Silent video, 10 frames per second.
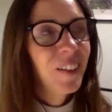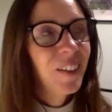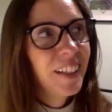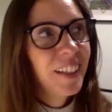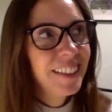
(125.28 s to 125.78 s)

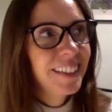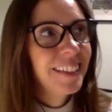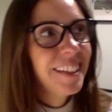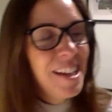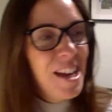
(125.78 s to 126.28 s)
question.
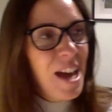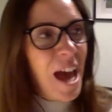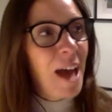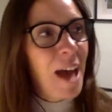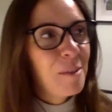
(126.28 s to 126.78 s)

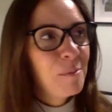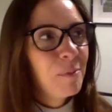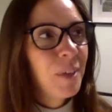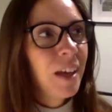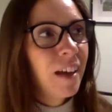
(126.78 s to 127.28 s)

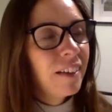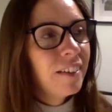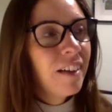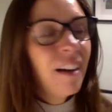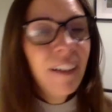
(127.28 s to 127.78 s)
Um,
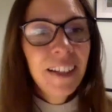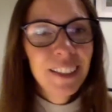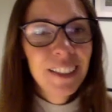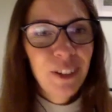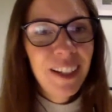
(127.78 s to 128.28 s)
not in a
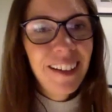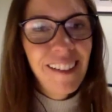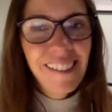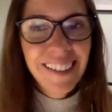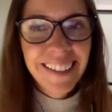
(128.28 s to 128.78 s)
straight
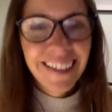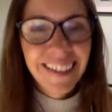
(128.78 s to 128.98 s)
line,